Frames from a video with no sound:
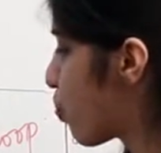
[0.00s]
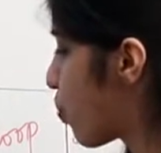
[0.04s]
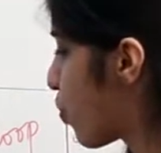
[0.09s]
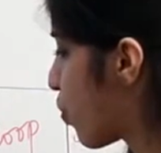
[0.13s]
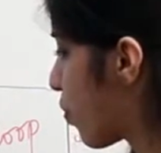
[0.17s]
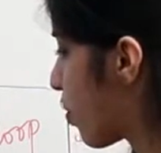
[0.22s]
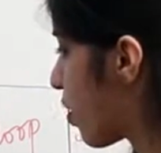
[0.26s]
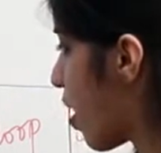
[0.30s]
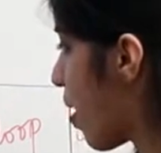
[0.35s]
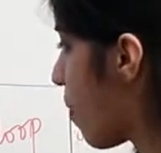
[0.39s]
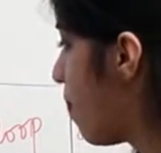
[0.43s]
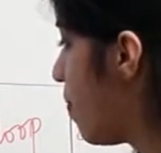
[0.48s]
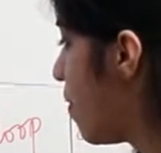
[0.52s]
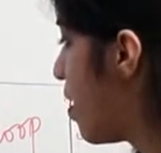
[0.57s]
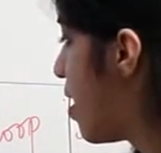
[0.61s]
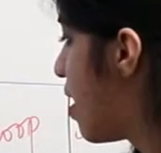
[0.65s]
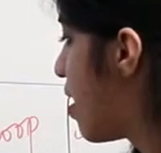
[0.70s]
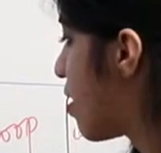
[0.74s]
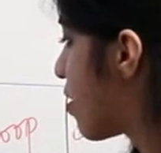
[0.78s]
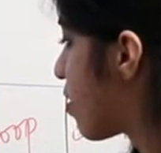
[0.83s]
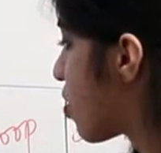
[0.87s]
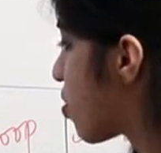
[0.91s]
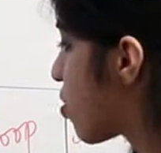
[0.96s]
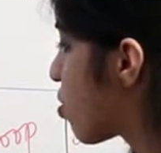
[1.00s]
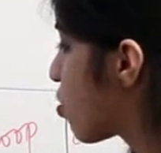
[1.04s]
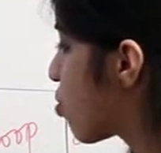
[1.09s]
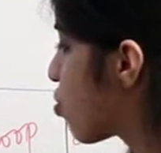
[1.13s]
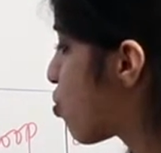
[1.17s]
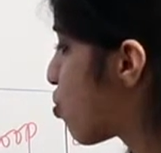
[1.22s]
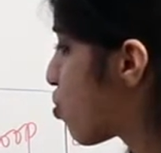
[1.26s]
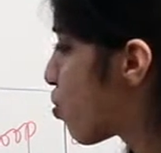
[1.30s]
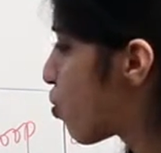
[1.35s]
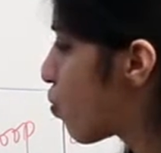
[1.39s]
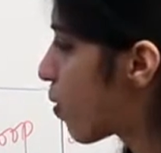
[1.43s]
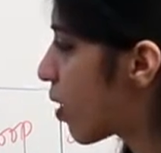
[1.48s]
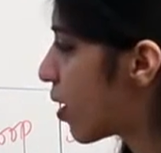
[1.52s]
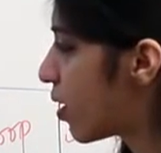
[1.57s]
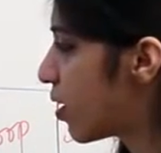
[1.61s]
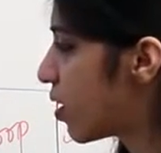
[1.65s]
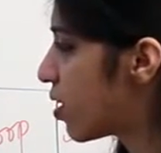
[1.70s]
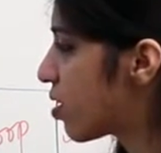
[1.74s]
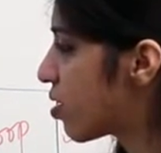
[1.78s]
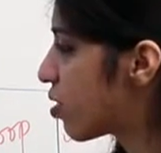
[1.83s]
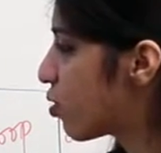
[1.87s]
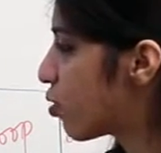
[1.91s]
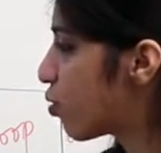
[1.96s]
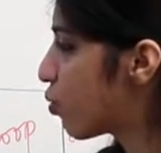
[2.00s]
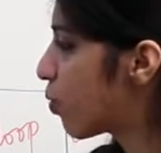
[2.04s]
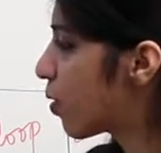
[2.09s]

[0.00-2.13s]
program, this is true condition.